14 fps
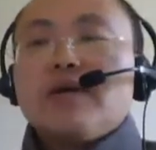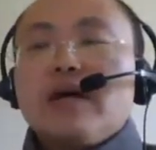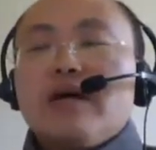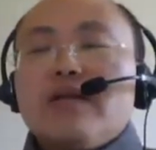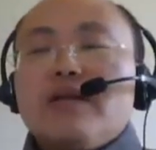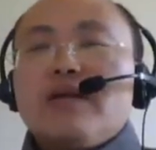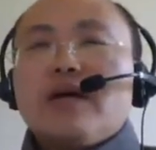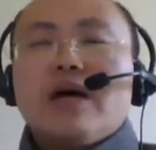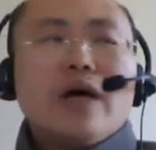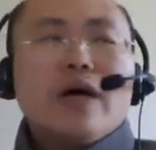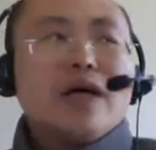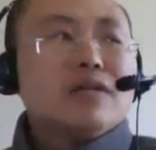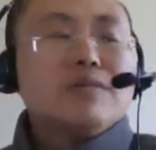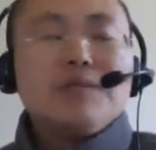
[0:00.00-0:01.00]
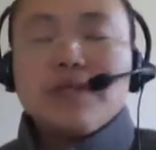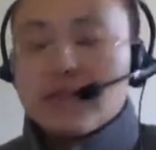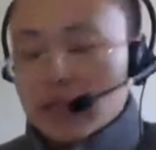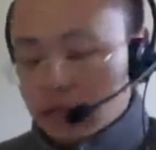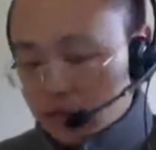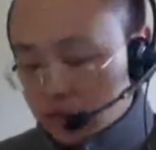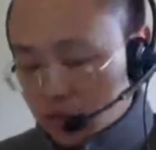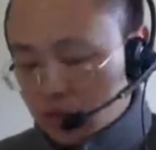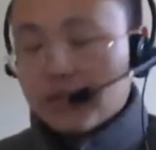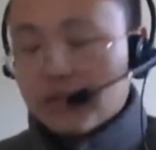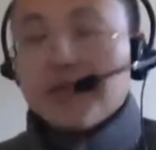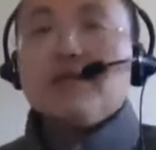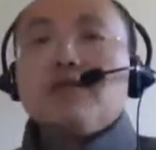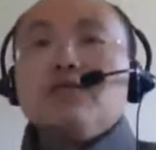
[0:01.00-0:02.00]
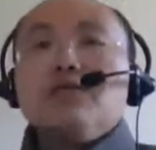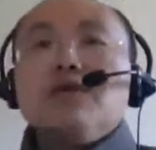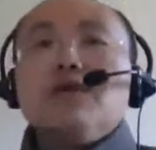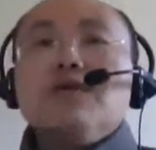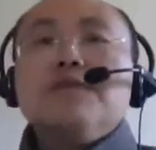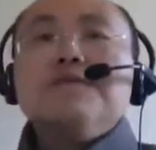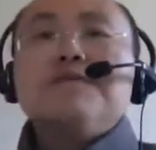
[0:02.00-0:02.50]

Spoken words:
I think our item is on the top in the Google.